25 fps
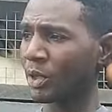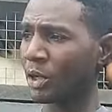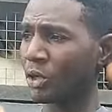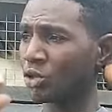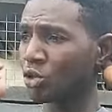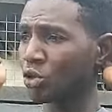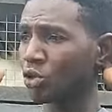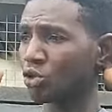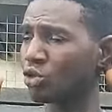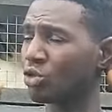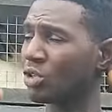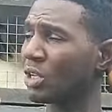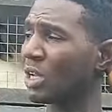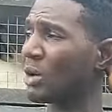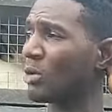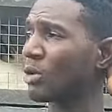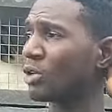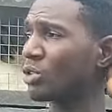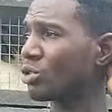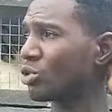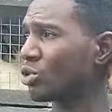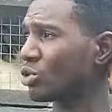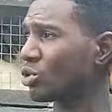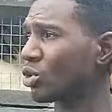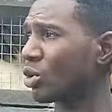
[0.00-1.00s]
So today I
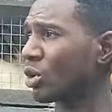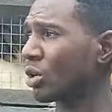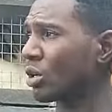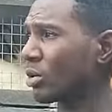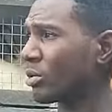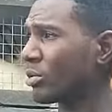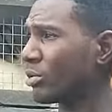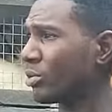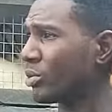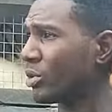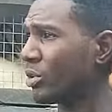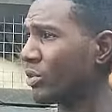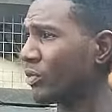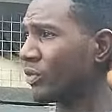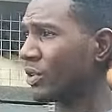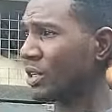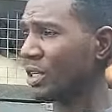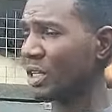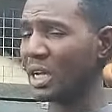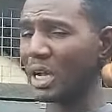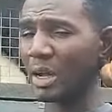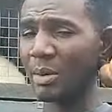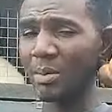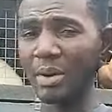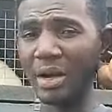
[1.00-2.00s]
want to talk
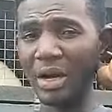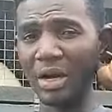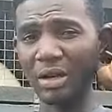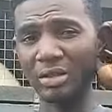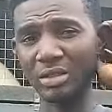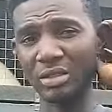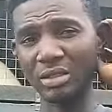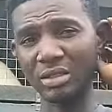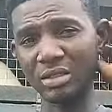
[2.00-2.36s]
briefly about